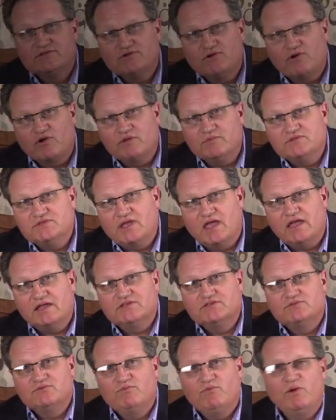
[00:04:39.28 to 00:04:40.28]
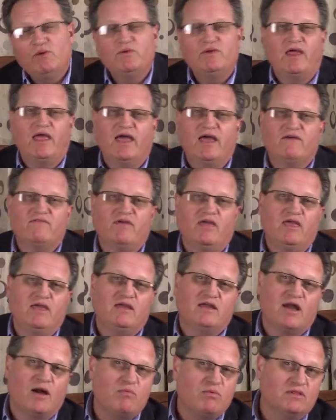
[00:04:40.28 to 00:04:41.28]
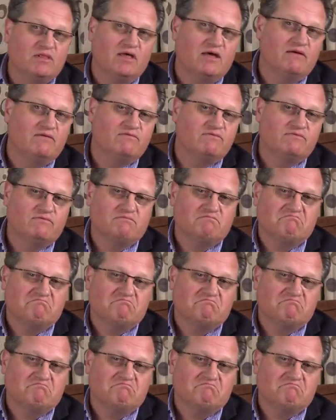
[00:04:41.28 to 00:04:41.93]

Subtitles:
circumstance, we would have a couple of